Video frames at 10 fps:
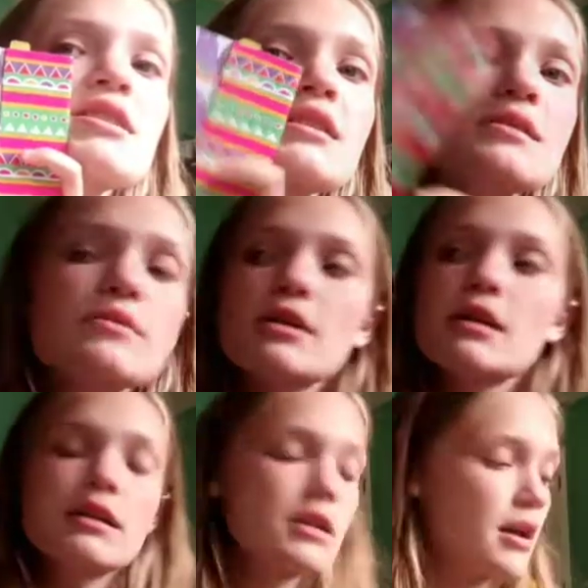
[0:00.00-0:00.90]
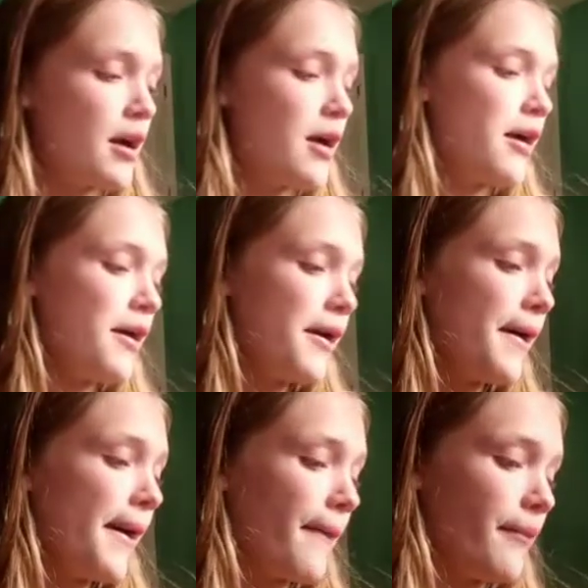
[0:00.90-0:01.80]
in this one,
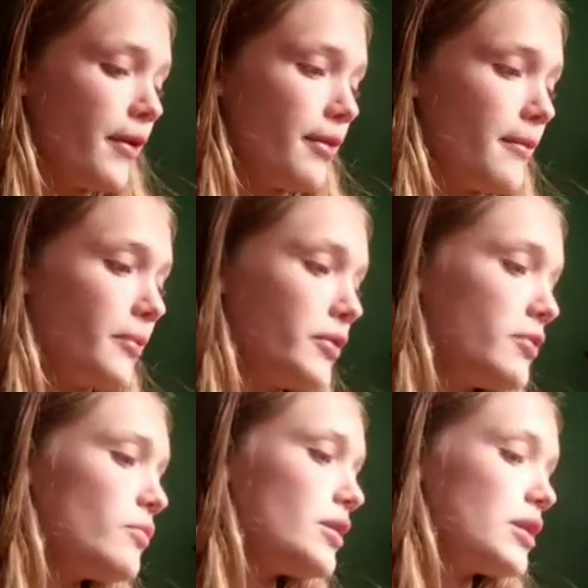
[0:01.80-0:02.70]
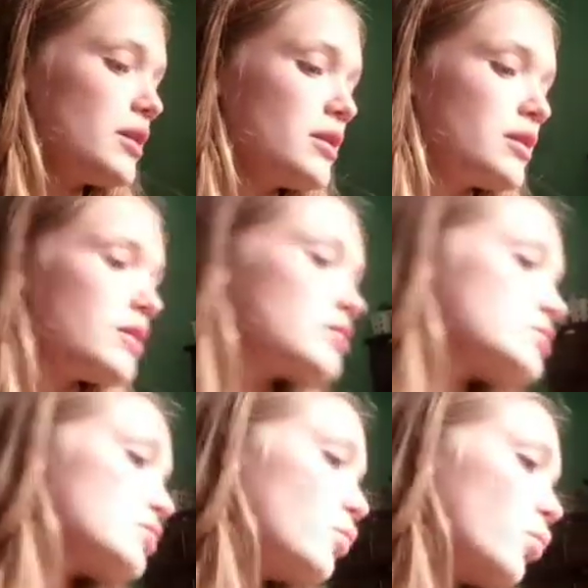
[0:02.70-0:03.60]
and then the blue one, there's
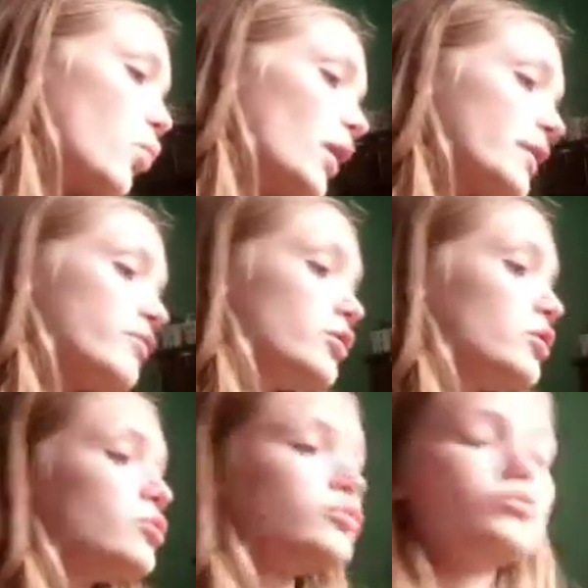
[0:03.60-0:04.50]
quite a few.